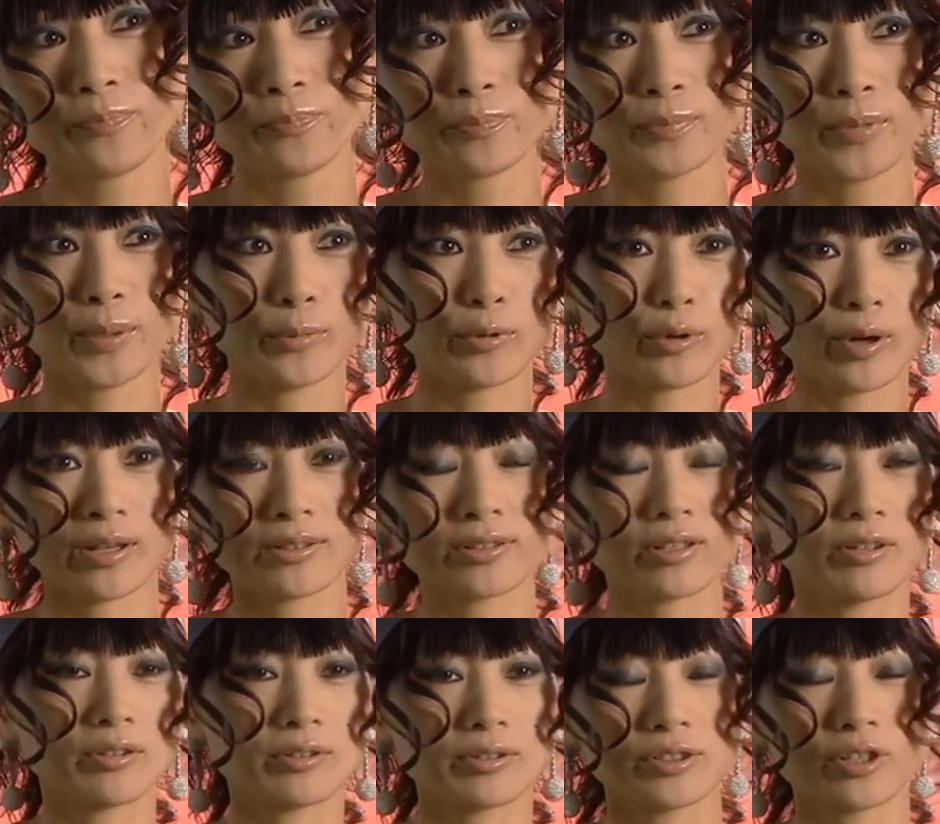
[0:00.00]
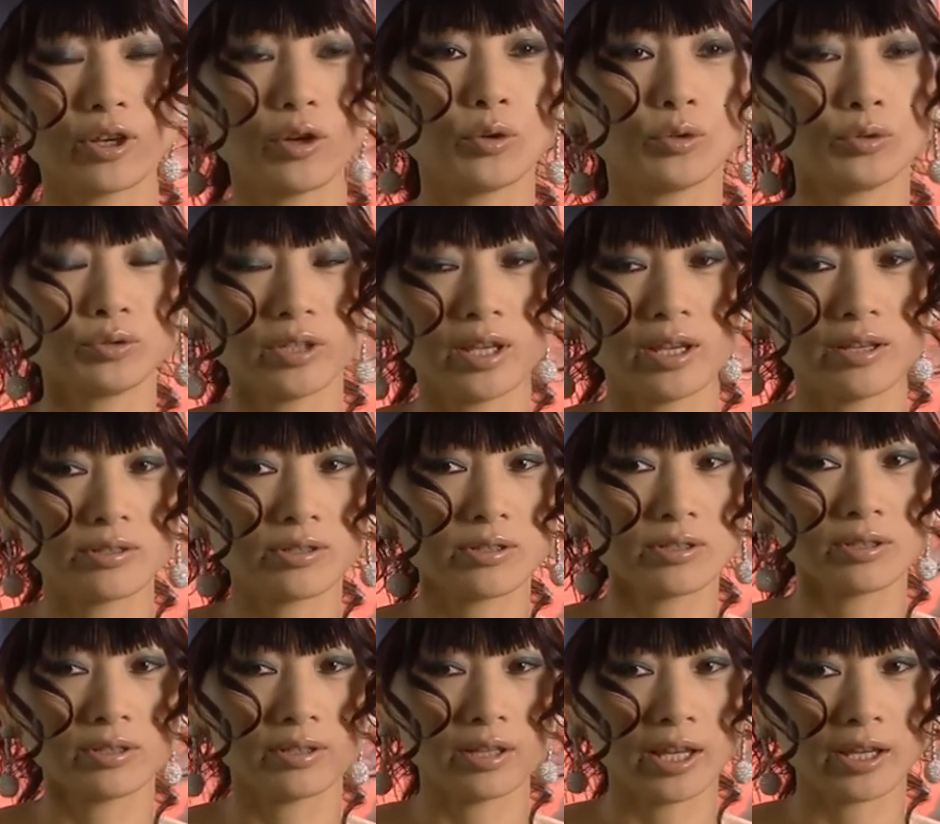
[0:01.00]
memorize all these old
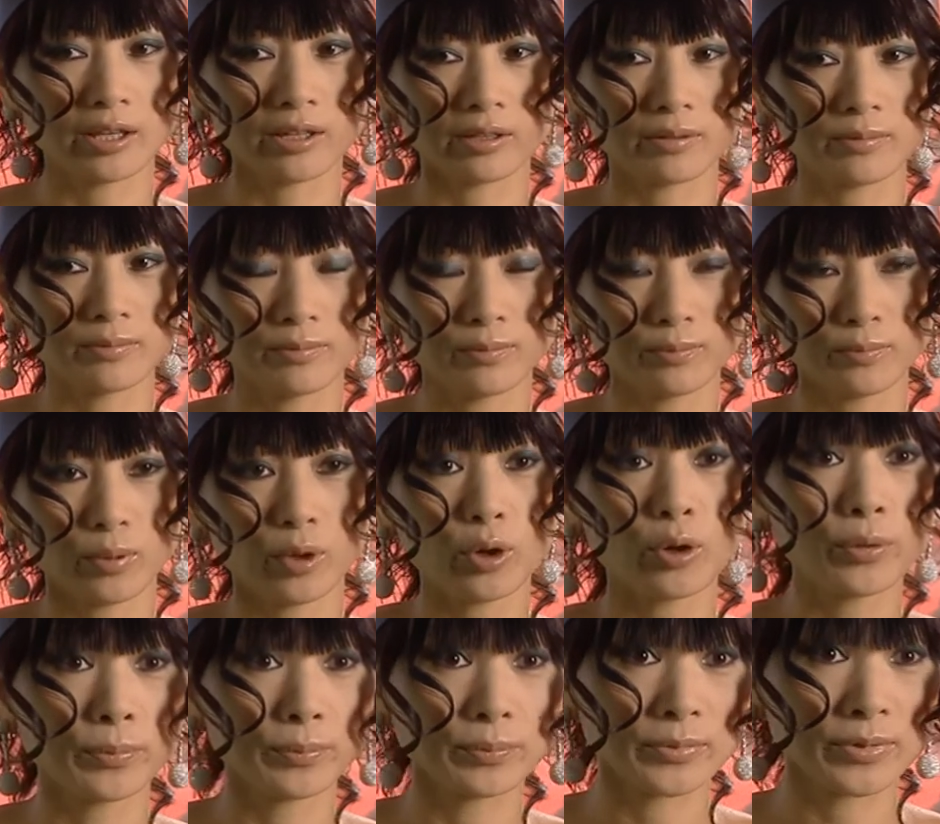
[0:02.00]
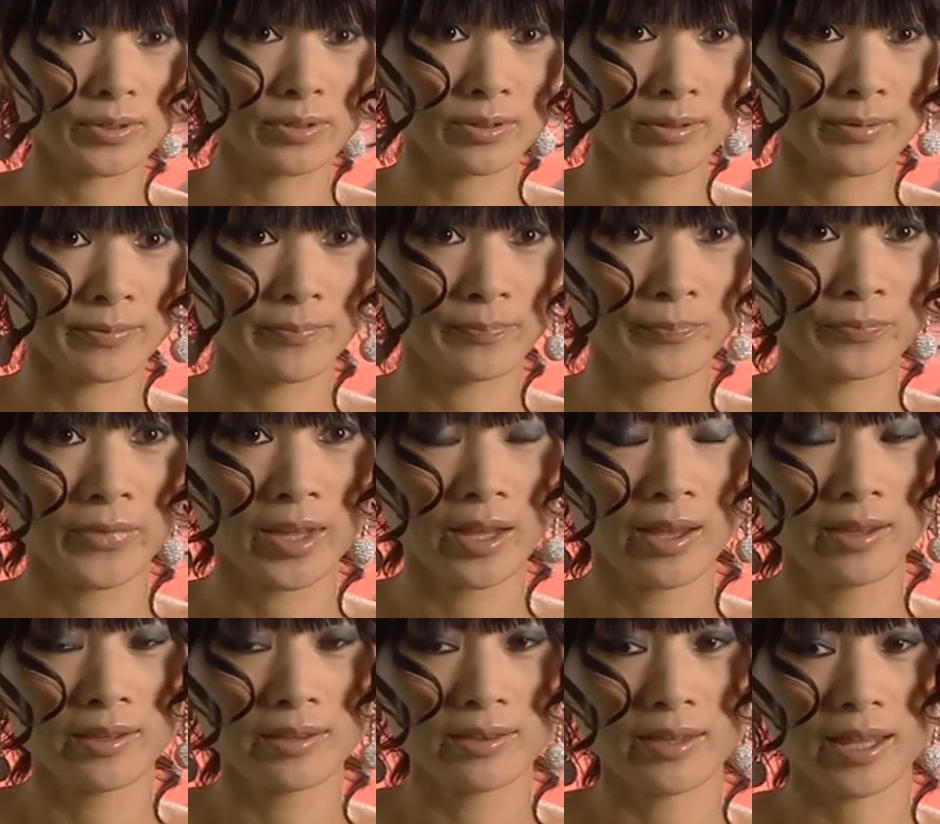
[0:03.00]
ancient like poems.
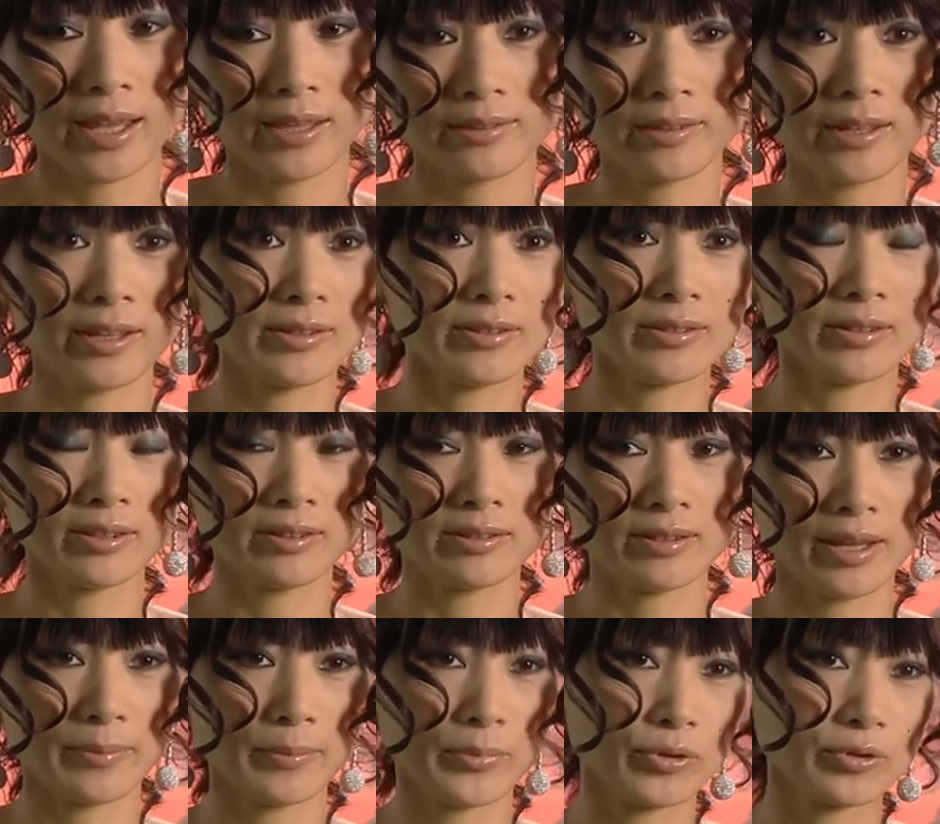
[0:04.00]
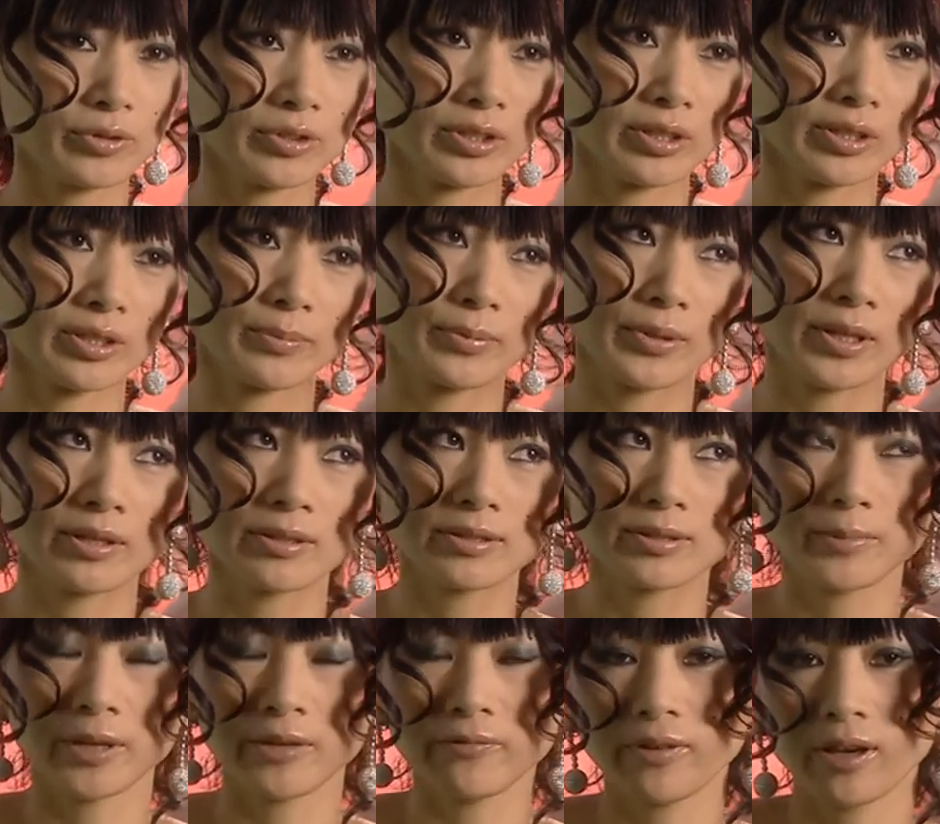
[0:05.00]
And then music, because
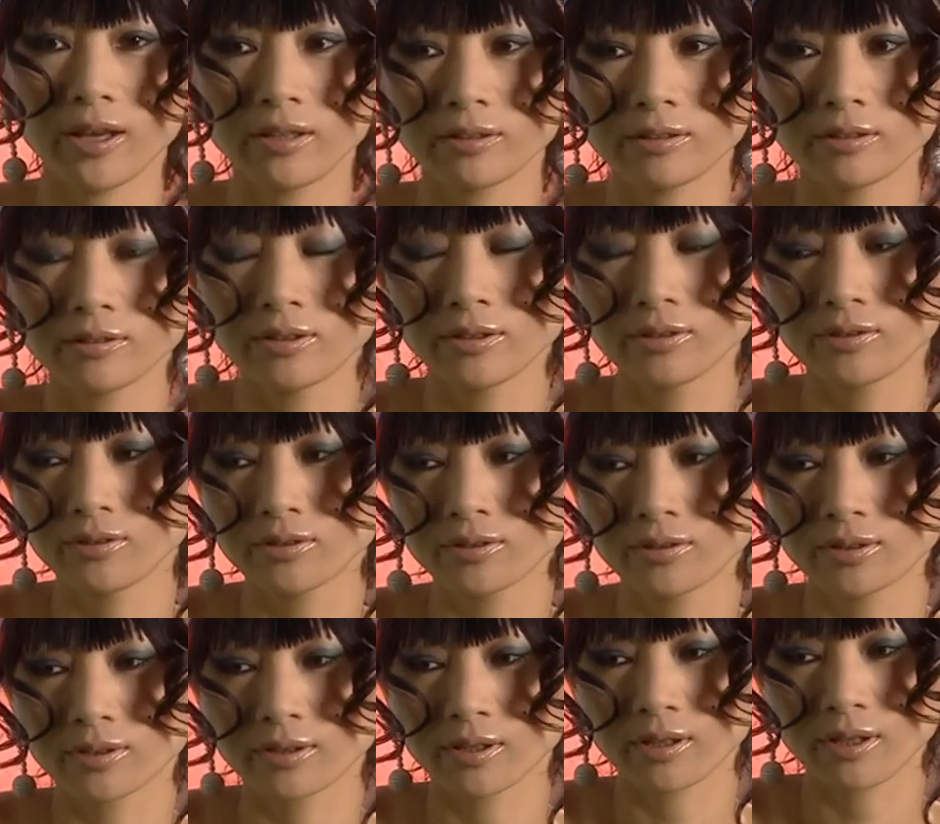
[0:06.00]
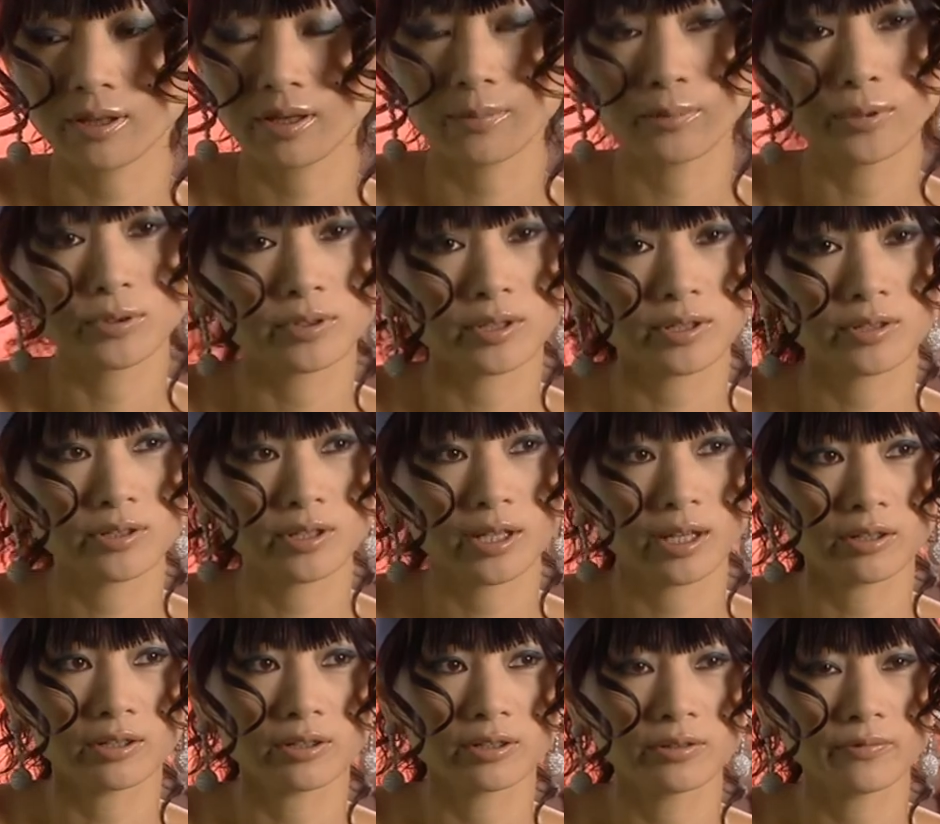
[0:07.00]
my father teaches composition. I
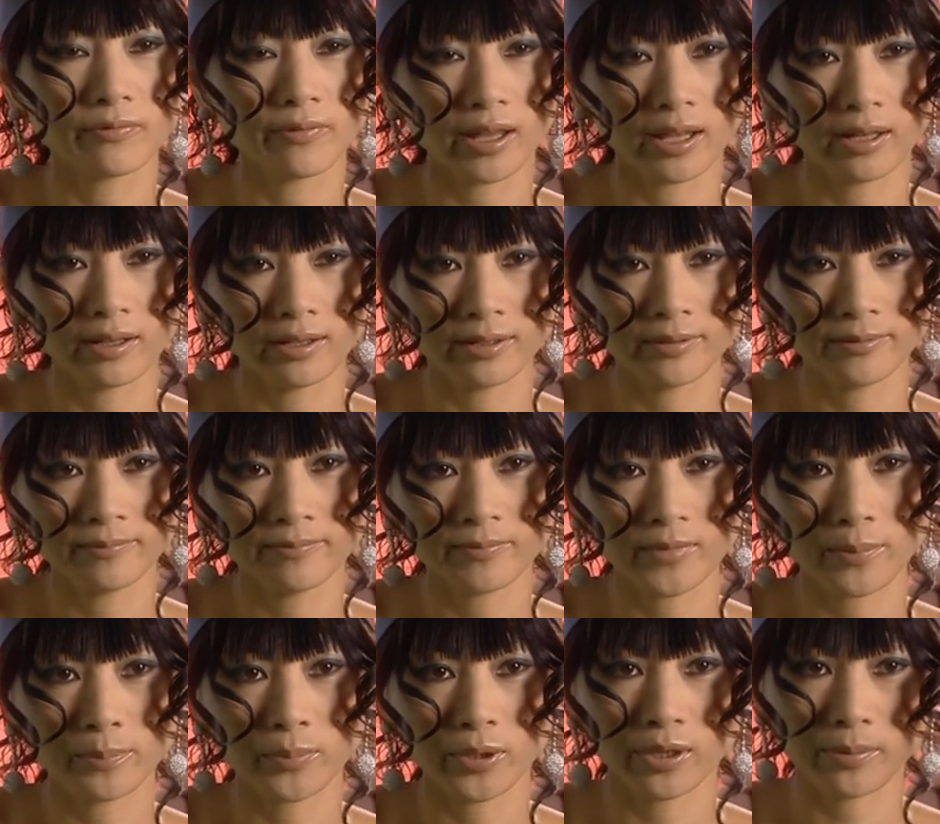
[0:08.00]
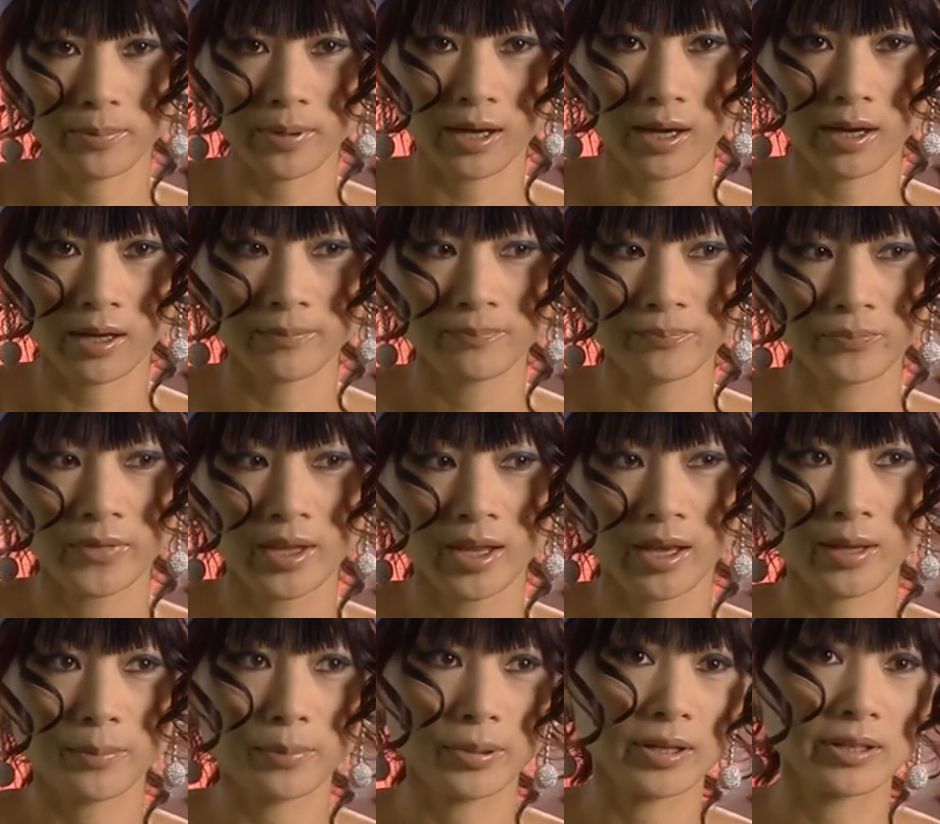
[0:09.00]
learned violin and pipa.
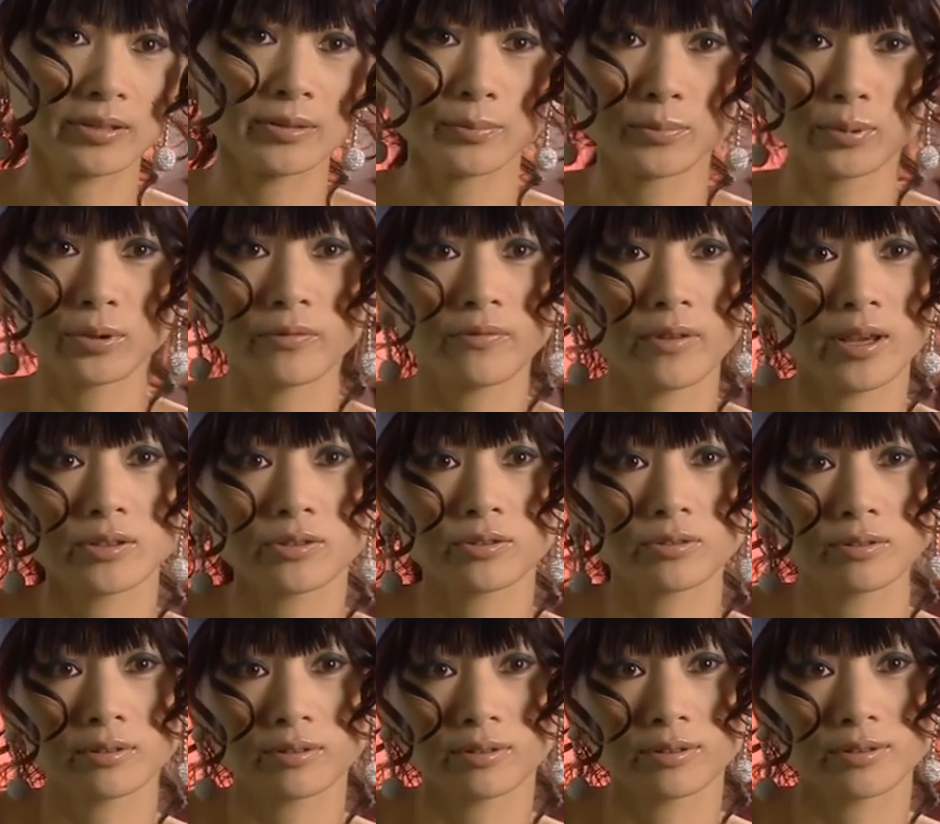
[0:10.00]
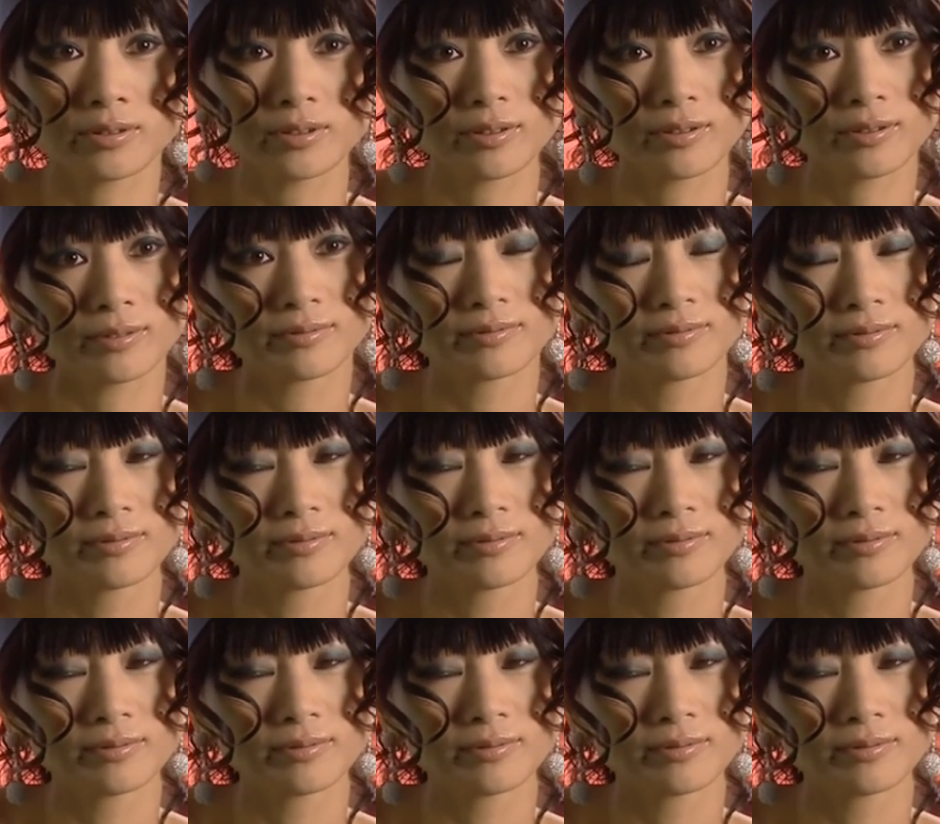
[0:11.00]
I play them professionally. So